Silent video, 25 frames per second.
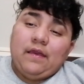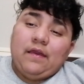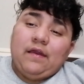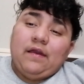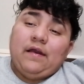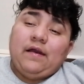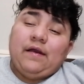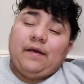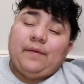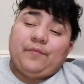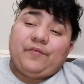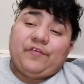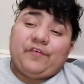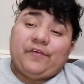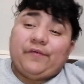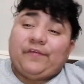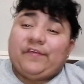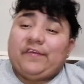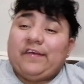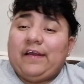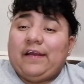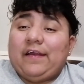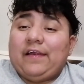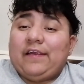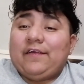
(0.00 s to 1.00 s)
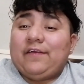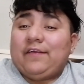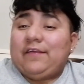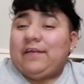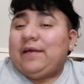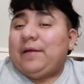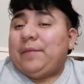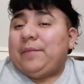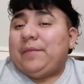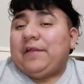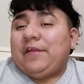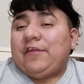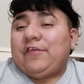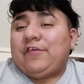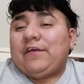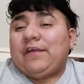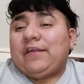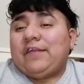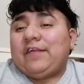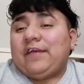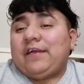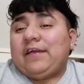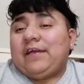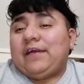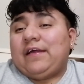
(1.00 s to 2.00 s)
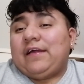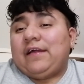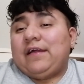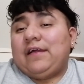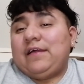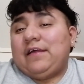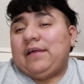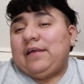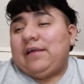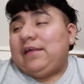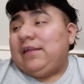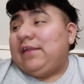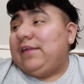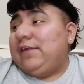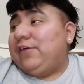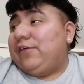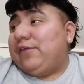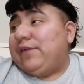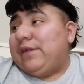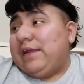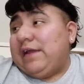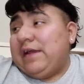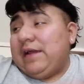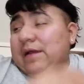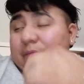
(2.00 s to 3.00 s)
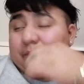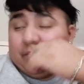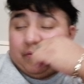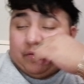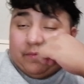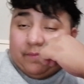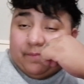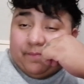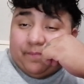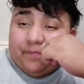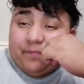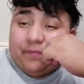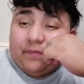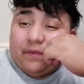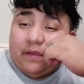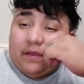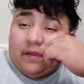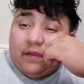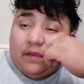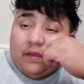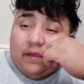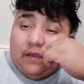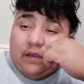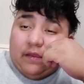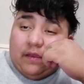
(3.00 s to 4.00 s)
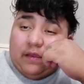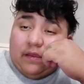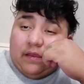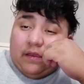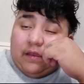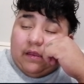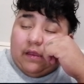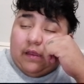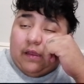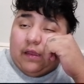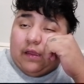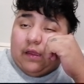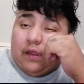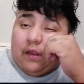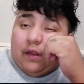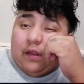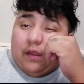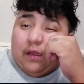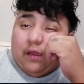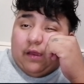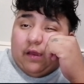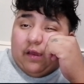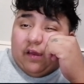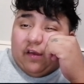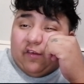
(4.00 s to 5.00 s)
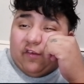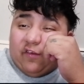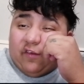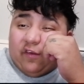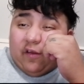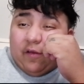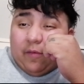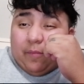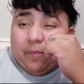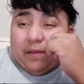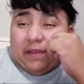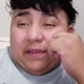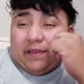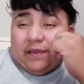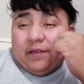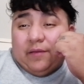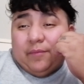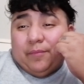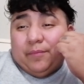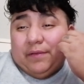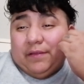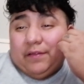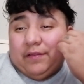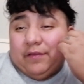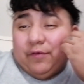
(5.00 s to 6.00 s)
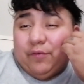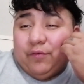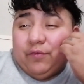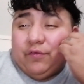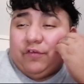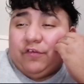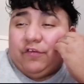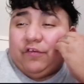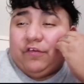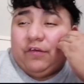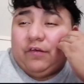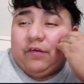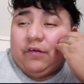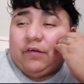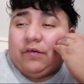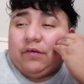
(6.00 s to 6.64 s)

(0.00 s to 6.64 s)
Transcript: I'm so tired. I'm gonna try to take a little nap. And I'll see y'all back in a bit though. Chill.